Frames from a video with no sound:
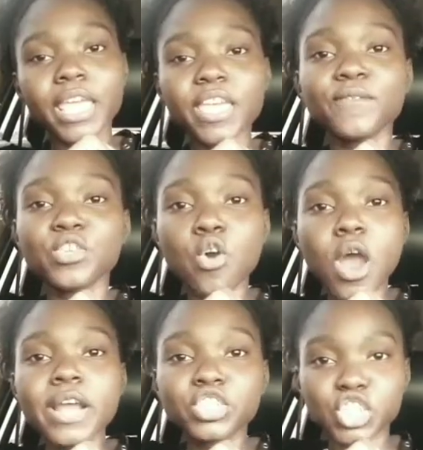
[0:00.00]
If
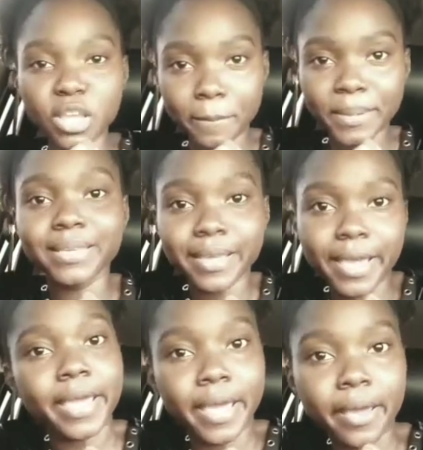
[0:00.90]
your
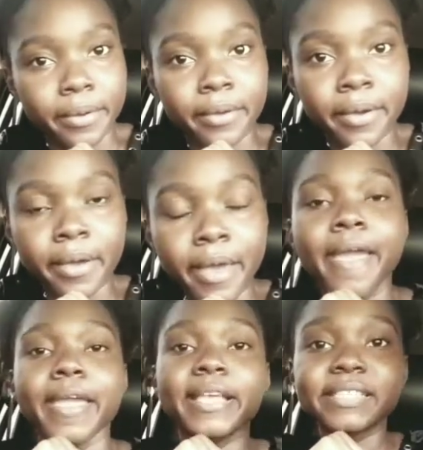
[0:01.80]
GPA
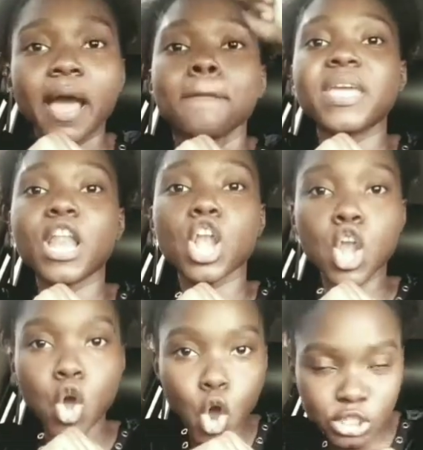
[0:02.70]
is
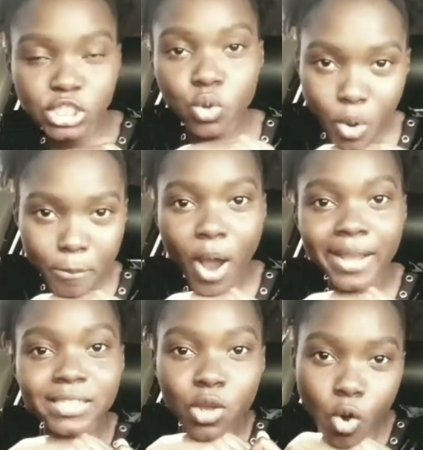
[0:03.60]
below
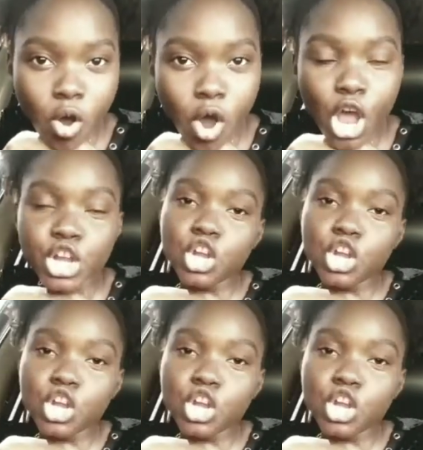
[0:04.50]
2.0,